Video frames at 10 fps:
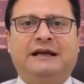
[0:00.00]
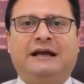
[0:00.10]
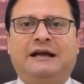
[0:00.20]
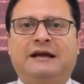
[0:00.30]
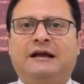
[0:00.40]

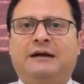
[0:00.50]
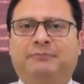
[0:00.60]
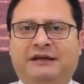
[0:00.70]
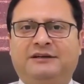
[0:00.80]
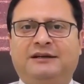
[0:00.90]
a
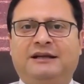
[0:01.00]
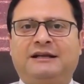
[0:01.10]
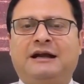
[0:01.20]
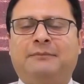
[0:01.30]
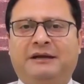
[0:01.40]
better
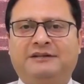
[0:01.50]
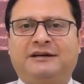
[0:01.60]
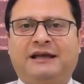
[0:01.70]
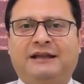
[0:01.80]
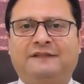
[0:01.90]
luck, a better
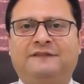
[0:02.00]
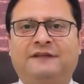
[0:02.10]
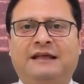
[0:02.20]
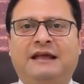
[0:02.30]
health,